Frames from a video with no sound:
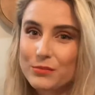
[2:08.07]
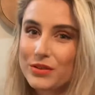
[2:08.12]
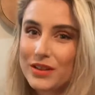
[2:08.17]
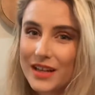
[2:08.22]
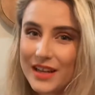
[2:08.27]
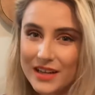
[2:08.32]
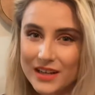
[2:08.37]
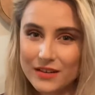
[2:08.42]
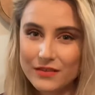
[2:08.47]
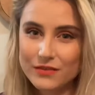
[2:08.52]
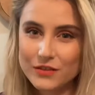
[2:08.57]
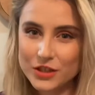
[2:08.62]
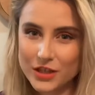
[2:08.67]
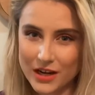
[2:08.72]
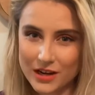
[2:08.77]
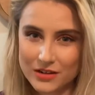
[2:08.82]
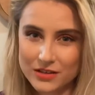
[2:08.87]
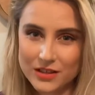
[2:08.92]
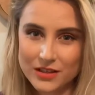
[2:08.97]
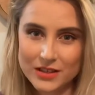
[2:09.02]
plenty of
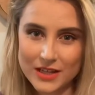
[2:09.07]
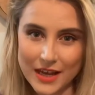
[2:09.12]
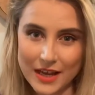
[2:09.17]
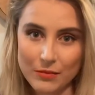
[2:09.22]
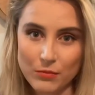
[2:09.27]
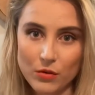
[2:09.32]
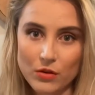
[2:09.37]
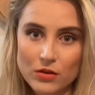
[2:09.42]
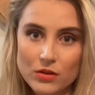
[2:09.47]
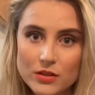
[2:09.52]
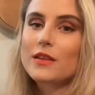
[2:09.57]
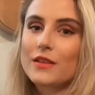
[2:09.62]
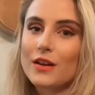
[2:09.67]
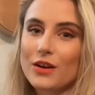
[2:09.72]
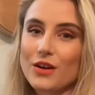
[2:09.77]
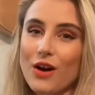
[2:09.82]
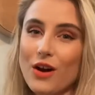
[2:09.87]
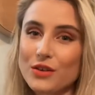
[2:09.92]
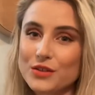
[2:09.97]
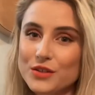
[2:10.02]
chairs and tables.
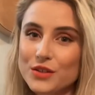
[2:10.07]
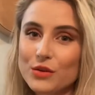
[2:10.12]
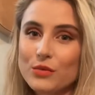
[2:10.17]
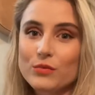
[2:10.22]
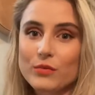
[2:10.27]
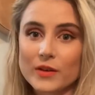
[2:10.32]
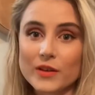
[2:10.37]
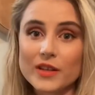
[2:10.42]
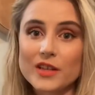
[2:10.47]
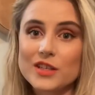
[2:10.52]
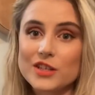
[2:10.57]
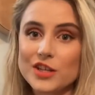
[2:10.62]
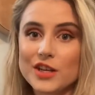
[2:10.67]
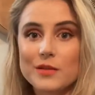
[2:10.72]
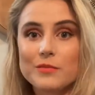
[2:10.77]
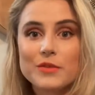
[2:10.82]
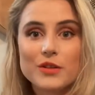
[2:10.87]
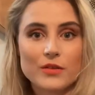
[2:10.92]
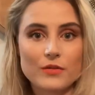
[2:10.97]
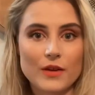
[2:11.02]
They're also really
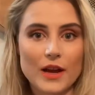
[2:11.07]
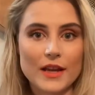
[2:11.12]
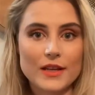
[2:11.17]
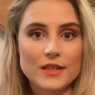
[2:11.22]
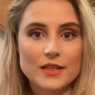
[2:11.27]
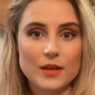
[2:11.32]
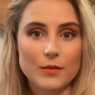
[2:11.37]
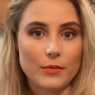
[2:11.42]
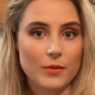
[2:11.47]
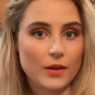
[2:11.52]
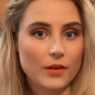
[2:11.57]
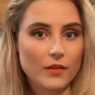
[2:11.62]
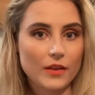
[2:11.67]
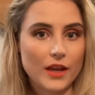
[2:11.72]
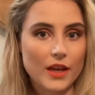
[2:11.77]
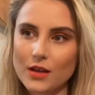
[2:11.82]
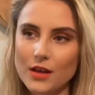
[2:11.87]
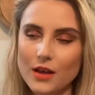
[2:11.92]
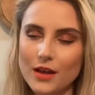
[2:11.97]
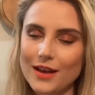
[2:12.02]
cheap to rent
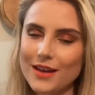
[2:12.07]
typically.